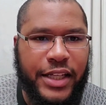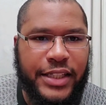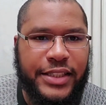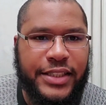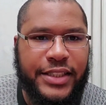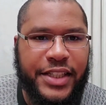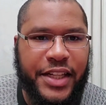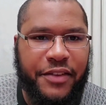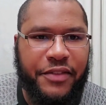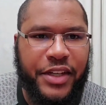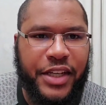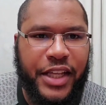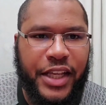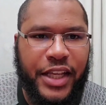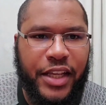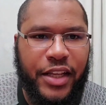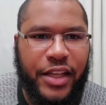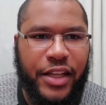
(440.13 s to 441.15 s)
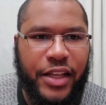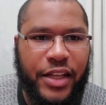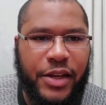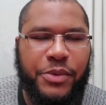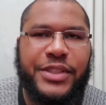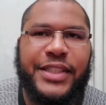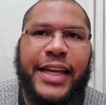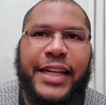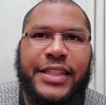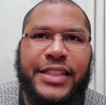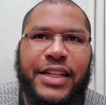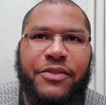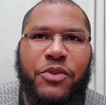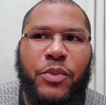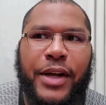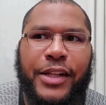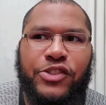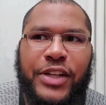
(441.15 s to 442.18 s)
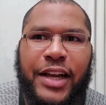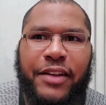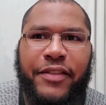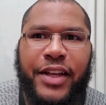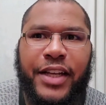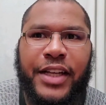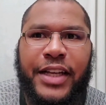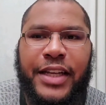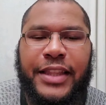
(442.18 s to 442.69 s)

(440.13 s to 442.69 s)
70. It was 87 while driving.